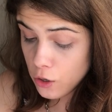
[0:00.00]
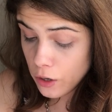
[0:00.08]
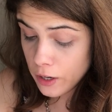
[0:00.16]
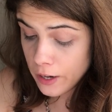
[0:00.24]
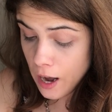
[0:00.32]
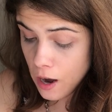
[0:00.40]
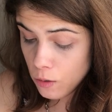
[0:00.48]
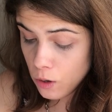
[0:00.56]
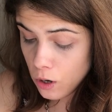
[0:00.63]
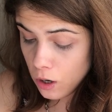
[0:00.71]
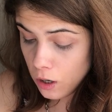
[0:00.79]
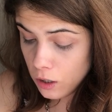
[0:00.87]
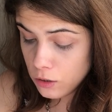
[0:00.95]
You are now
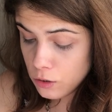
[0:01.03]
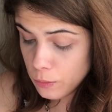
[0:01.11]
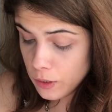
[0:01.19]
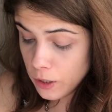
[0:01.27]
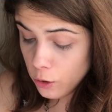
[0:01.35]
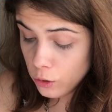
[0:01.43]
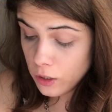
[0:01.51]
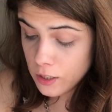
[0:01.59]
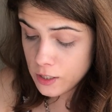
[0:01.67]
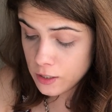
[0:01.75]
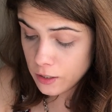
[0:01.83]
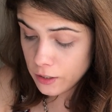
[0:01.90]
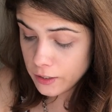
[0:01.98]
called to be a good
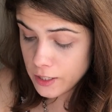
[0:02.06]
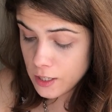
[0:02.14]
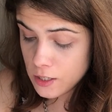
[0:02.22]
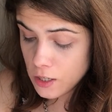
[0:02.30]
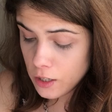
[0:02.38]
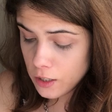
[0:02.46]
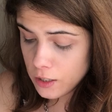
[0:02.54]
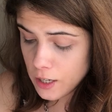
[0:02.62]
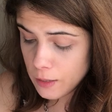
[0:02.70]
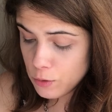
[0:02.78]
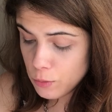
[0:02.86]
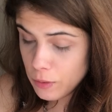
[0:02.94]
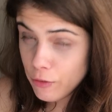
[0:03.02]
listener. This is not the
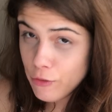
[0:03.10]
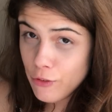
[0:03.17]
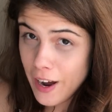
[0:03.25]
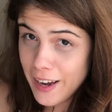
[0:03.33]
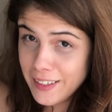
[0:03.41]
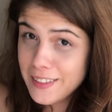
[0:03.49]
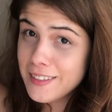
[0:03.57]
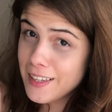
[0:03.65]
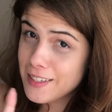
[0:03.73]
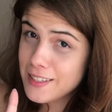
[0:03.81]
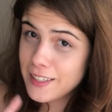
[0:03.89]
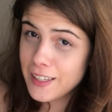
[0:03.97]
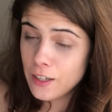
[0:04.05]
time to be right.
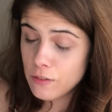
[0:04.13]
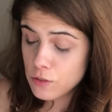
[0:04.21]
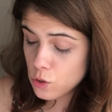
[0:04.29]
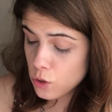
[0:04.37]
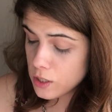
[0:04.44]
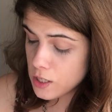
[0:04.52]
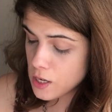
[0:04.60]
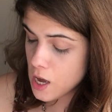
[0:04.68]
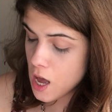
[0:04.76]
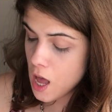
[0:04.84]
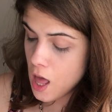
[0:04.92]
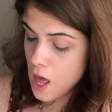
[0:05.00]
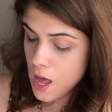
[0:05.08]
That's the King of Swords.
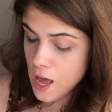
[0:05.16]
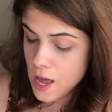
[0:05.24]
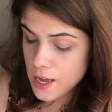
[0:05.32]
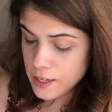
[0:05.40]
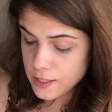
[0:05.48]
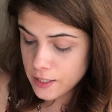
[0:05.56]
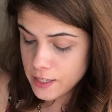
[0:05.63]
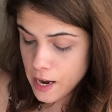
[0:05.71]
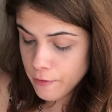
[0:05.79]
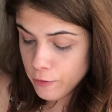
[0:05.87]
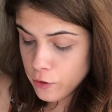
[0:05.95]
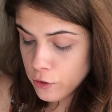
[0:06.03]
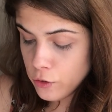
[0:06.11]
It's a
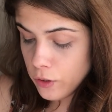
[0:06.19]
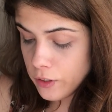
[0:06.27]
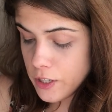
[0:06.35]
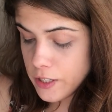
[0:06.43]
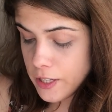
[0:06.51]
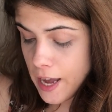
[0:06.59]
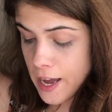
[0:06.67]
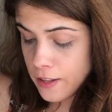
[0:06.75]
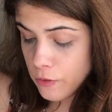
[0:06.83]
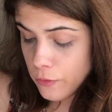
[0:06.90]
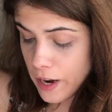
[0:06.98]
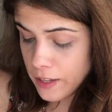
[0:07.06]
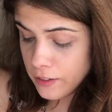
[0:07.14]
time for you to
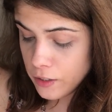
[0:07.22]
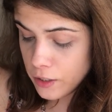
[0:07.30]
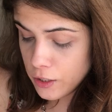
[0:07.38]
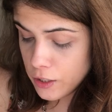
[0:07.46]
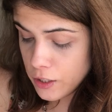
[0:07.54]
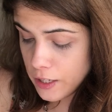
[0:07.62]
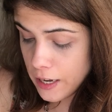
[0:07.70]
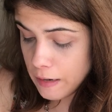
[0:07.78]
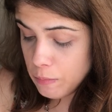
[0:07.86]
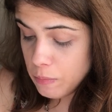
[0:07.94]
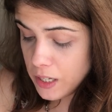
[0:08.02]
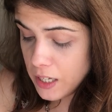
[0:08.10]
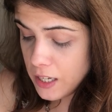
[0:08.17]
understand rather than
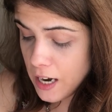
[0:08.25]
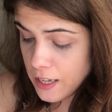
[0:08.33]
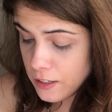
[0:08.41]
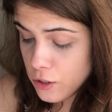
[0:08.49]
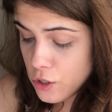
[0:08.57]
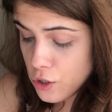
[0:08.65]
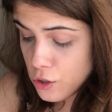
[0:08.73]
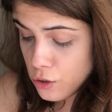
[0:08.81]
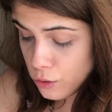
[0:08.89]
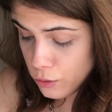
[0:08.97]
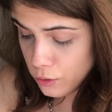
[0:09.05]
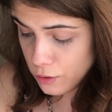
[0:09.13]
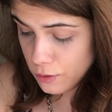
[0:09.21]
be
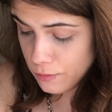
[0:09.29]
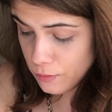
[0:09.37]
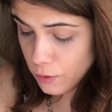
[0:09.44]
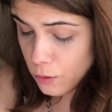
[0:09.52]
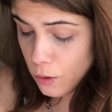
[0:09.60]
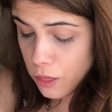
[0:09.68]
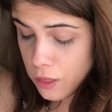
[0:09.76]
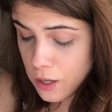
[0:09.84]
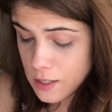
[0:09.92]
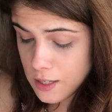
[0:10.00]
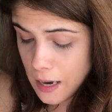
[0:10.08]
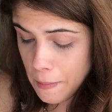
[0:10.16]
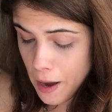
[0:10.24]
understood. Good
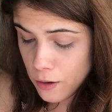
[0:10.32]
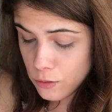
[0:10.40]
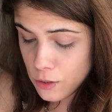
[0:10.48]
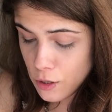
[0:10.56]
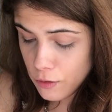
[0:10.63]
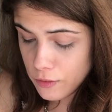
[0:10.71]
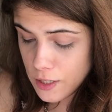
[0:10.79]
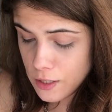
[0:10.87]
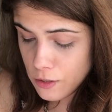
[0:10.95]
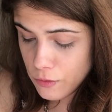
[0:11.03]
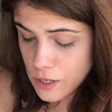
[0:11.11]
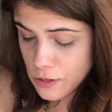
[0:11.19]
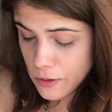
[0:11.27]
things come out of this
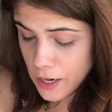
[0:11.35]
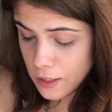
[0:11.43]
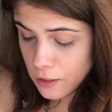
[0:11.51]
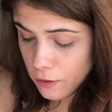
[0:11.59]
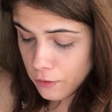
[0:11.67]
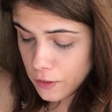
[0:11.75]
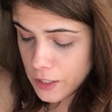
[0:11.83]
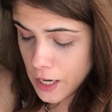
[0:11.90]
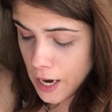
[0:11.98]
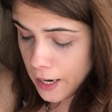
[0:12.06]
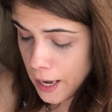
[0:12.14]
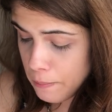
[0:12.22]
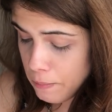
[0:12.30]
restraint of a
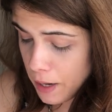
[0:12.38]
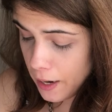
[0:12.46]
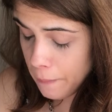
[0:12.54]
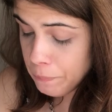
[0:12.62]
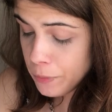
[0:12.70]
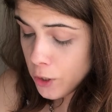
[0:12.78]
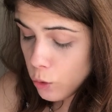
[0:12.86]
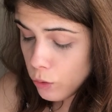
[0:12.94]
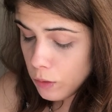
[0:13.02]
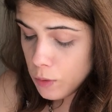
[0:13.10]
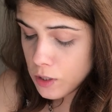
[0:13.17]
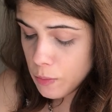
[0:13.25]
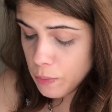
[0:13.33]
tongue and pen. You
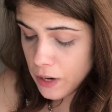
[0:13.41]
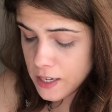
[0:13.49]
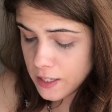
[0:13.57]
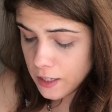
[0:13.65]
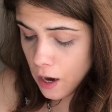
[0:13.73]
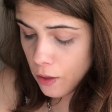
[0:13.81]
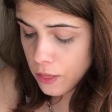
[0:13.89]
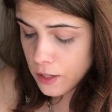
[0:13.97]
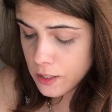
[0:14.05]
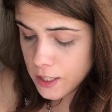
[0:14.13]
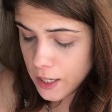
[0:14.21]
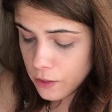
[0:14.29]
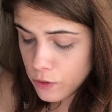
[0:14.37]
will be surprised at how
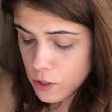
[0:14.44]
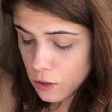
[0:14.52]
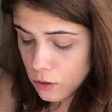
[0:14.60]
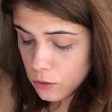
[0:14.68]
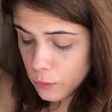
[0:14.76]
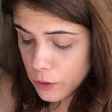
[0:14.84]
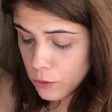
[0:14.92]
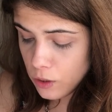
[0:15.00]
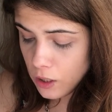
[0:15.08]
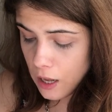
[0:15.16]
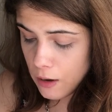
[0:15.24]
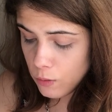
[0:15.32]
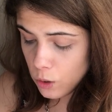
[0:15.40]
things get resolved when you
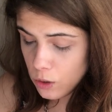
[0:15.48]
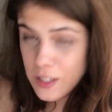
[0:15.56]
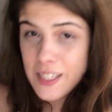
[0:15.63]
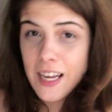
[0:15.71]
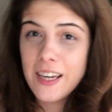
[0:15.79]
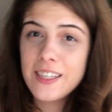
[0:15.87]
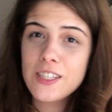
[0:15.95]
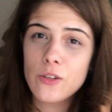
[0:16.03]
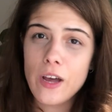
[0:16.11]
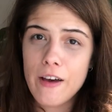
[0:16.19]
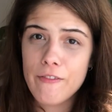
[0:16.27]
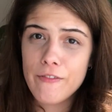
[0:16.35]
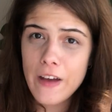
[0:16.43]
allow all sides to
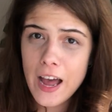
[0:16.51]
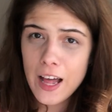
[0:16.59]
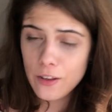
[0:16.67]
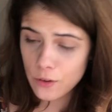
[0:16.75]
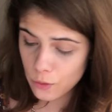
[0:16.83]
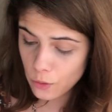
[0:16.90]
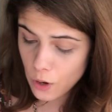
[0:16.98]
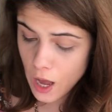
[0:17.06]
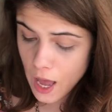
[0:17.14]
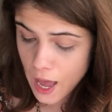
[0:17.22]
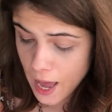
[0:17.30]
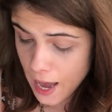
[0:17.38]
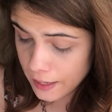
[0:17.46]
have value.
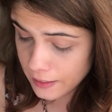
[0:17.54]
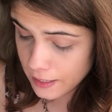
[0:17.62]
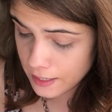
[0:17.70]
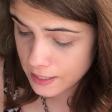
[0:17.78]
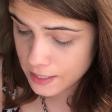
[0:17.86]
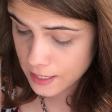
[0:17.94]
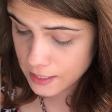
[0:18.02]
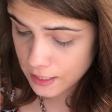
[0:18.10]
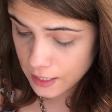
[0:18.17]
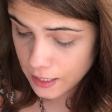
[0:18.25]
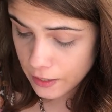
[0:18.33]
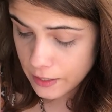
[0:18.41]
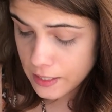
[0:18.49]
And then it says
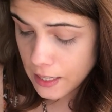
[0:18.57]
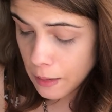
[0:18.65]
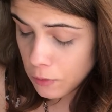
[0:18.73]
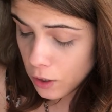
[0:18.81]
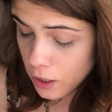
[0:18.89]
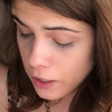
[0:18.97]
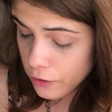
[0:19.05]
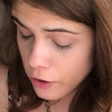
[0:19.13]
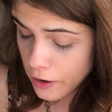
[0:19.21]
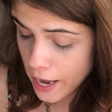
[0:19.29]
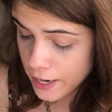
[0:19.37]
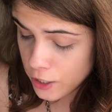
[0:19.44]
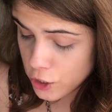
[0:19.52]
here, it's time to clear your
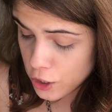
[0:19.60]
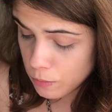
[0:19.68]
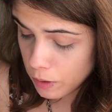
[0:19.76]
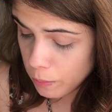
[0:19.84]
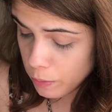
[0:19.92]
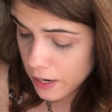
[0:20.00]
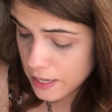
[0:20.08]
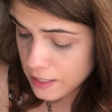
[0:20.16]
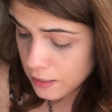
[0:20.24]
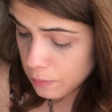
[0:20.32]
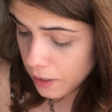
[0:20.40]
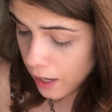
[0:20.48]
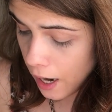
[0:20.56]
energy, be
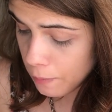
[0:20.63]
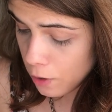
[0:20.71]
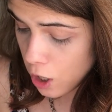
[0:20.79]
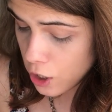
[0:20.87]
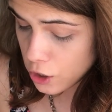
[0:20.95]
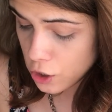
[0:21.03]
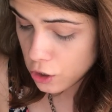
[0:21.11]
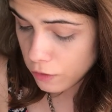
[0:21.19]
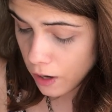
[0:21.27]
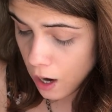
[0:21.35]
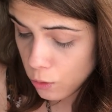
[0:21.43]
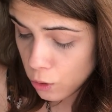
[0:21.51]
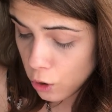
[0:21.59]
present, become conscious of
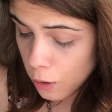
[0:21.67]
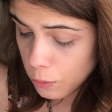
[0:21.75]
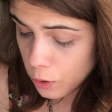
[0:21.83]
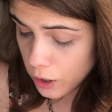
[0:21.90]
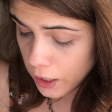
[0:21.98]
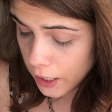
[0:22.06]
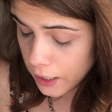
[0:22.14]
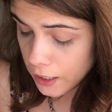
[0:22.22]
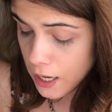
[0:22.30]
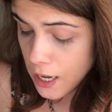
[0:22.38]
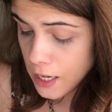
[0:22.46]
how you communicate.